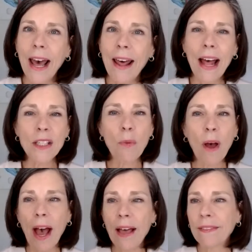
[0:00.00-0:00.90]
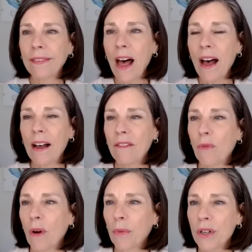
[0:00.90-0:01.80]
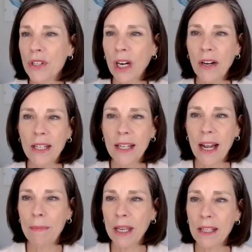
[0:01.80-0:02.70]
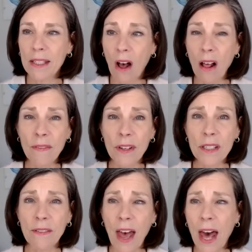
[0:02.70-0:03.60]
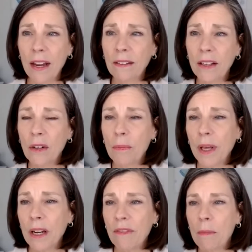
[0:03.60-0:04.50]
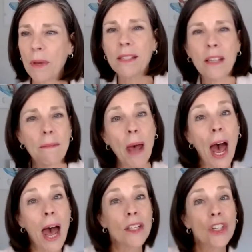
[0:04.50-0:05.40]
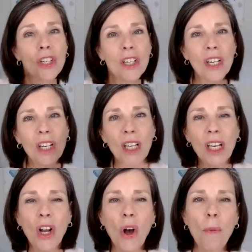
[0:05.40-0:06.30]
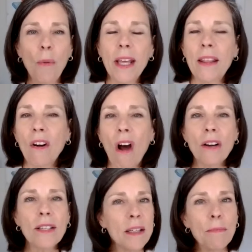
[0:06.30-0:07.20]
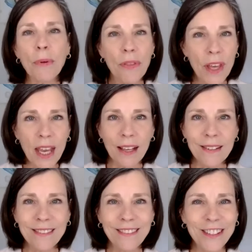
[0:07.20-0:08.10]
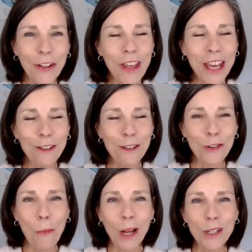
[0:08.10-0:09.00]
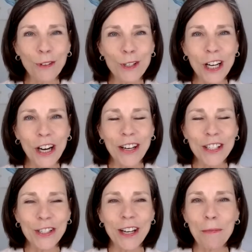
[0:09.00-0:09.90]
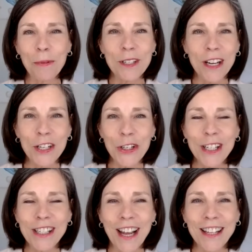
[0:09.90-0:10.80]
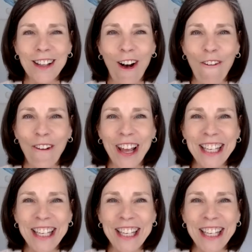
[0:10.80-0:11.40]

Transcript: And that's why I love what we're sharing today, because all of us have had a little bit of a mix and match, but then there are simple things. So thank you so much for sharing, Judy. I appreciate your insights always.